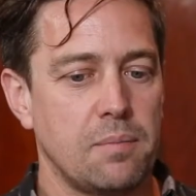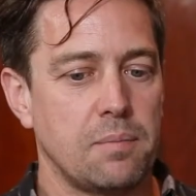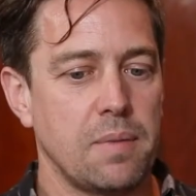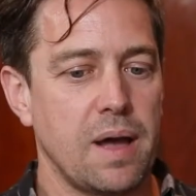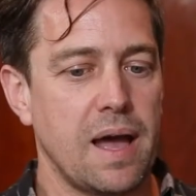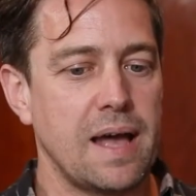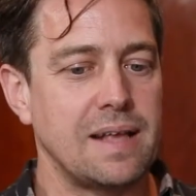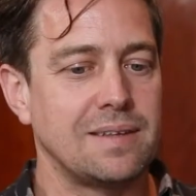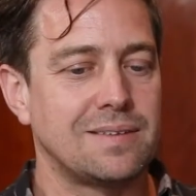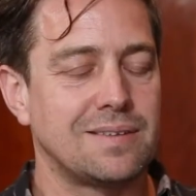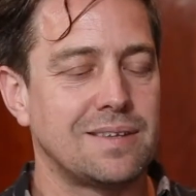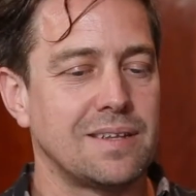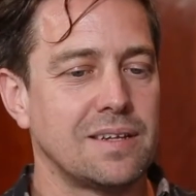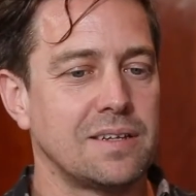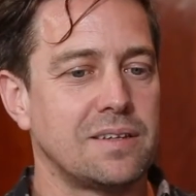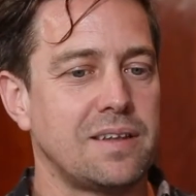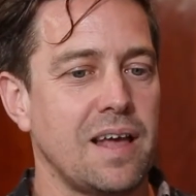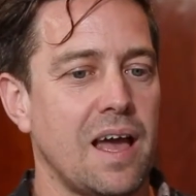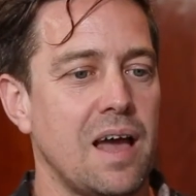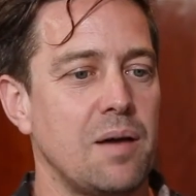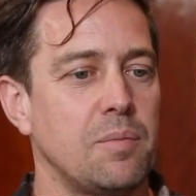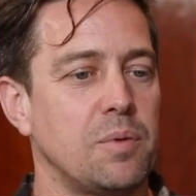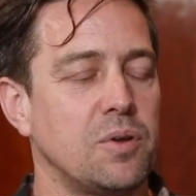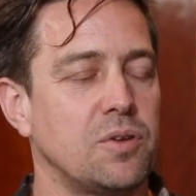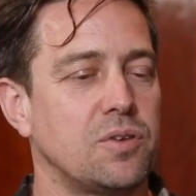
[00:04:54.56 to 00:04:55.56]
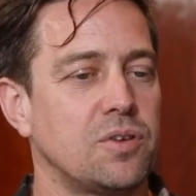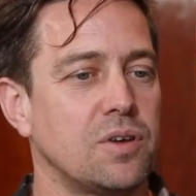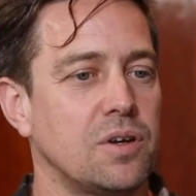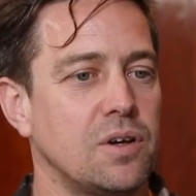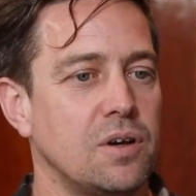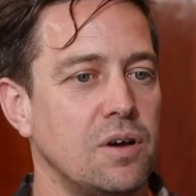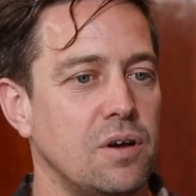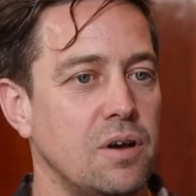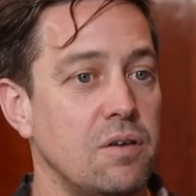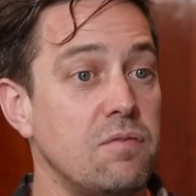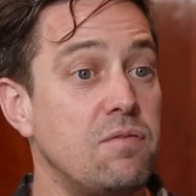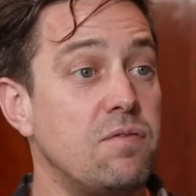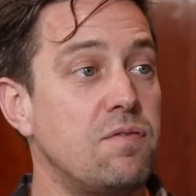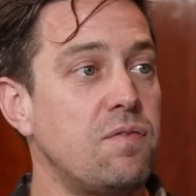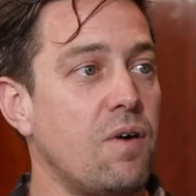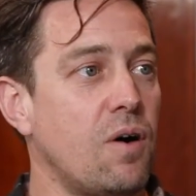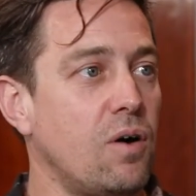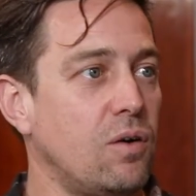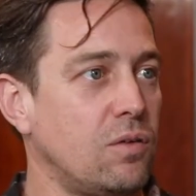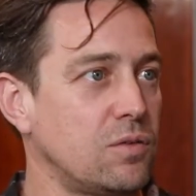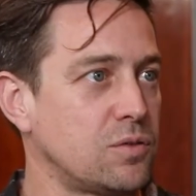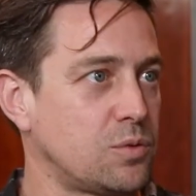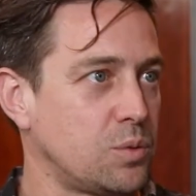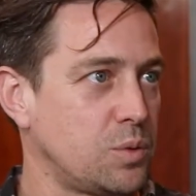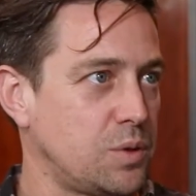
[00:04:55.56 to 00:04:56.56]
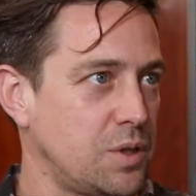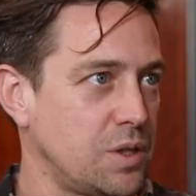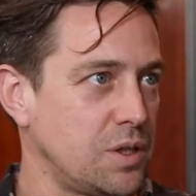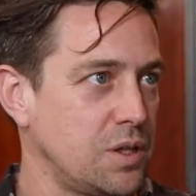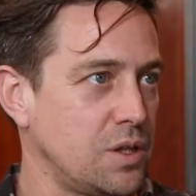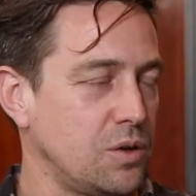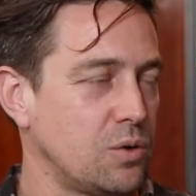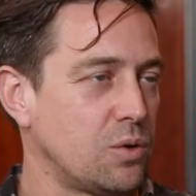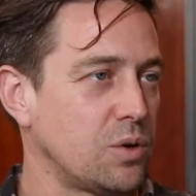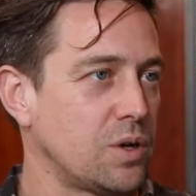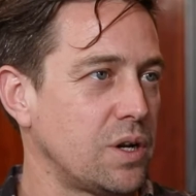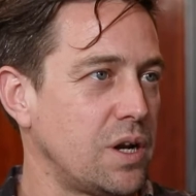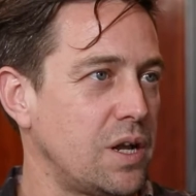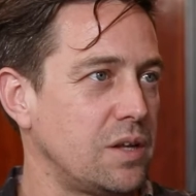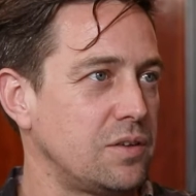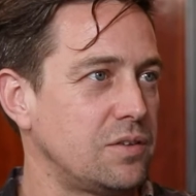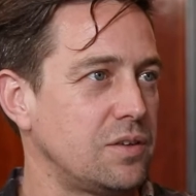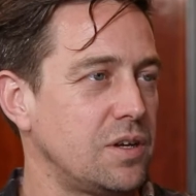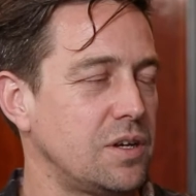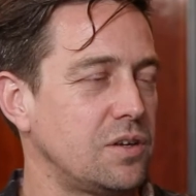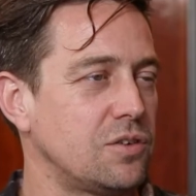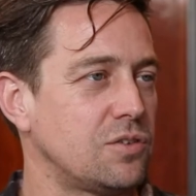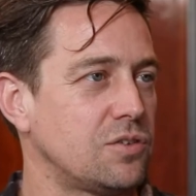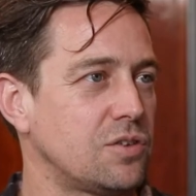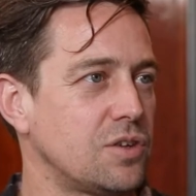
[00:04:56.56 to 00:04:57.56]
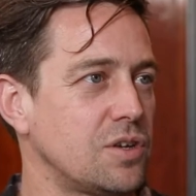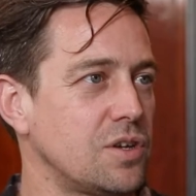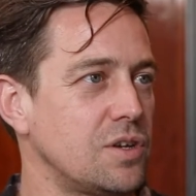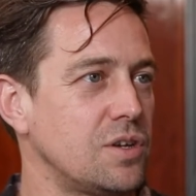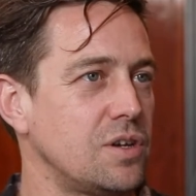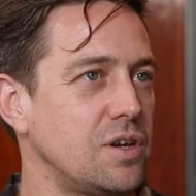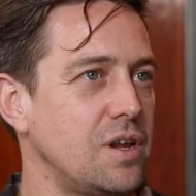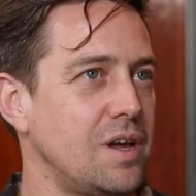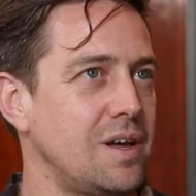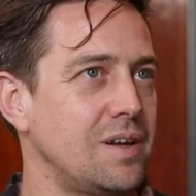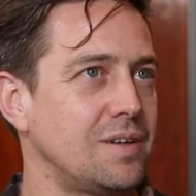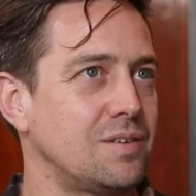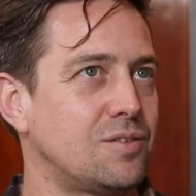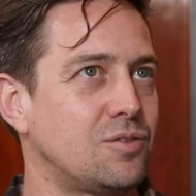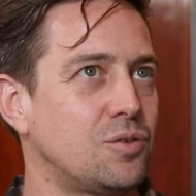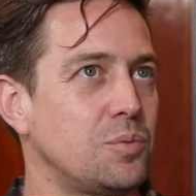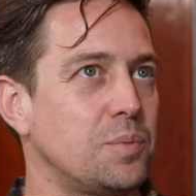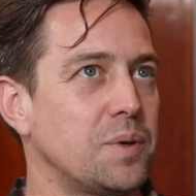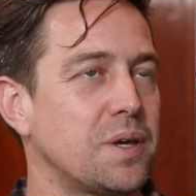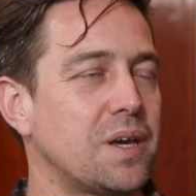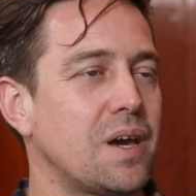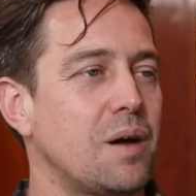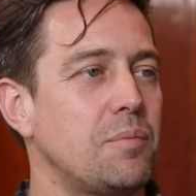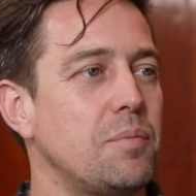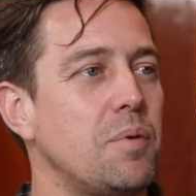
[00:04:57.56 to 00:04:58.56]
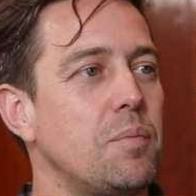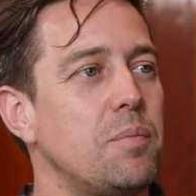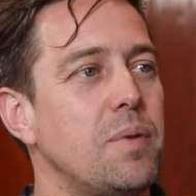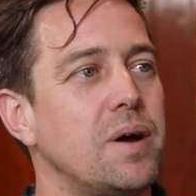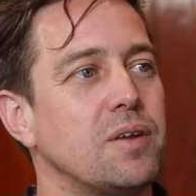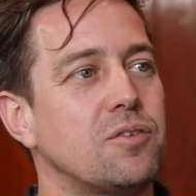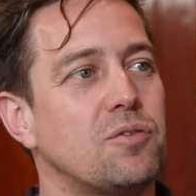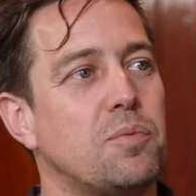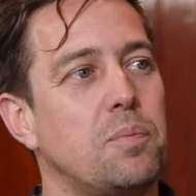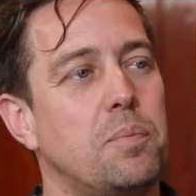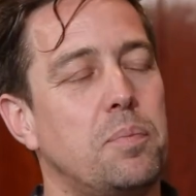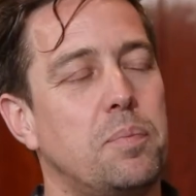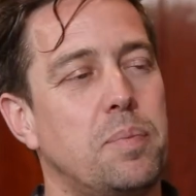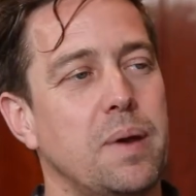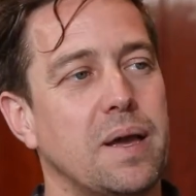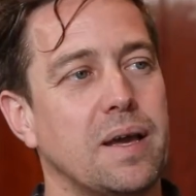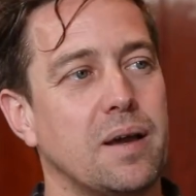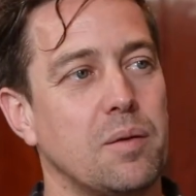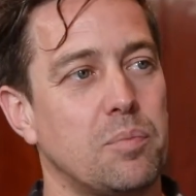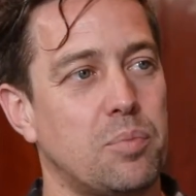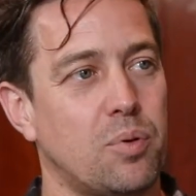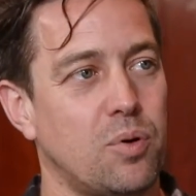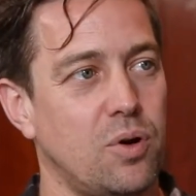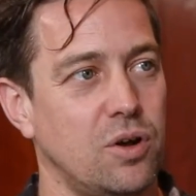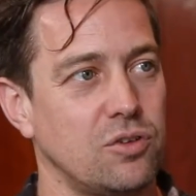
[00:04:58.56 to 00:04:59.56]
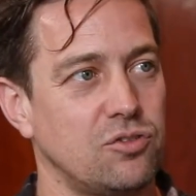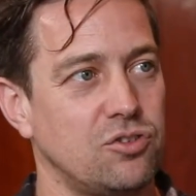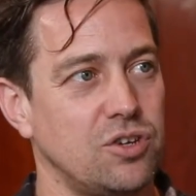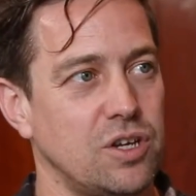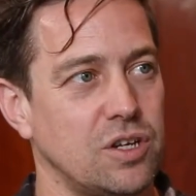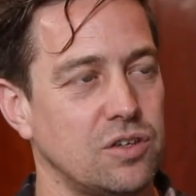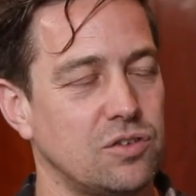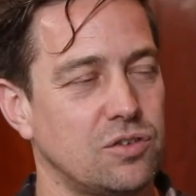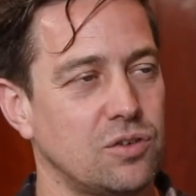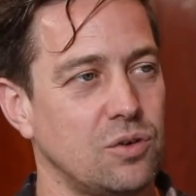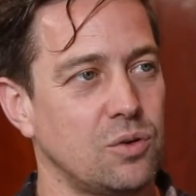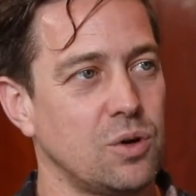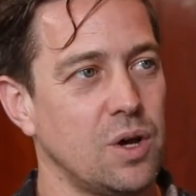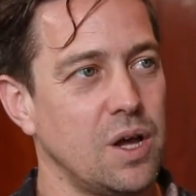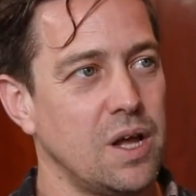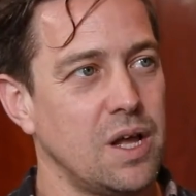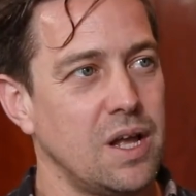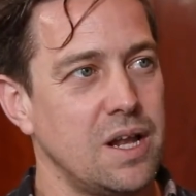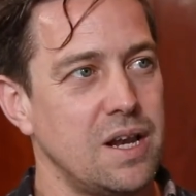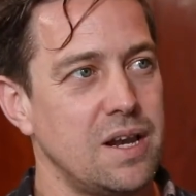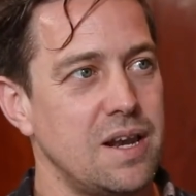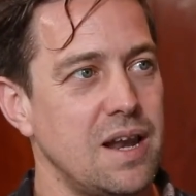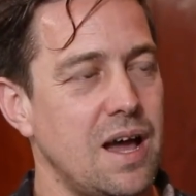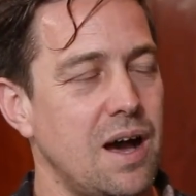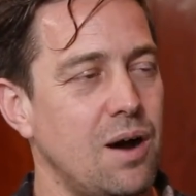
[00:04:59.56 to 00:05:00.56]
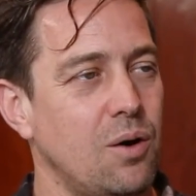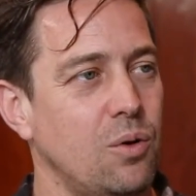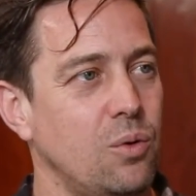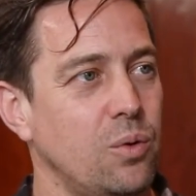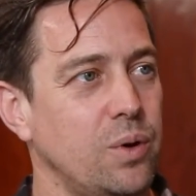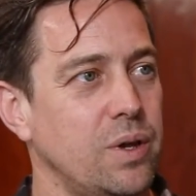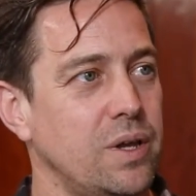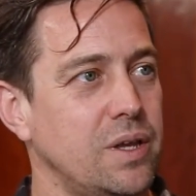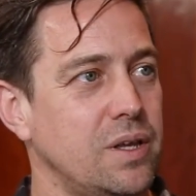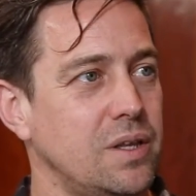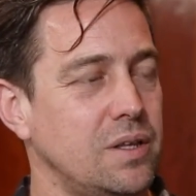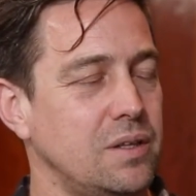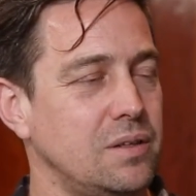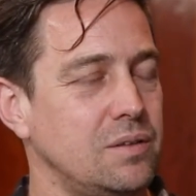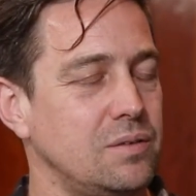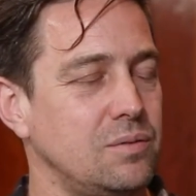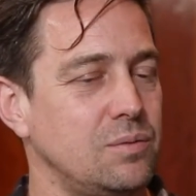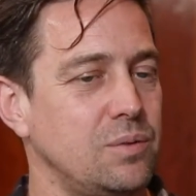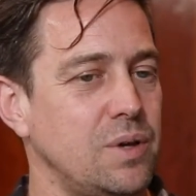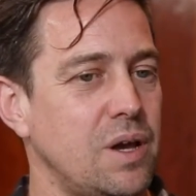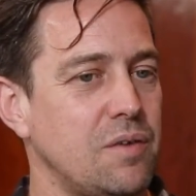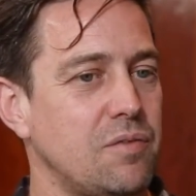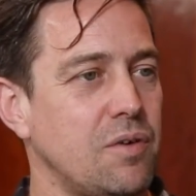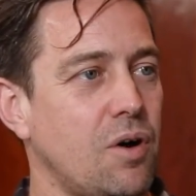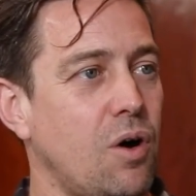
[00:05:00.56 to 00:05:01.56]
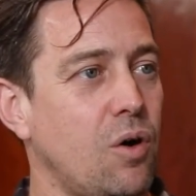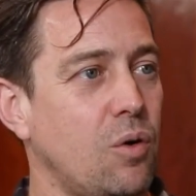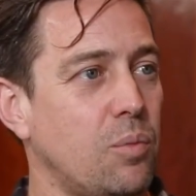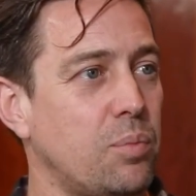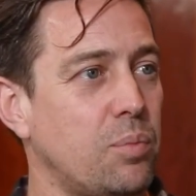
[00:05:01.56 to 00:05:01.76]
as the DAM has evolved within the organization to become a much bigger project, so now we have a whole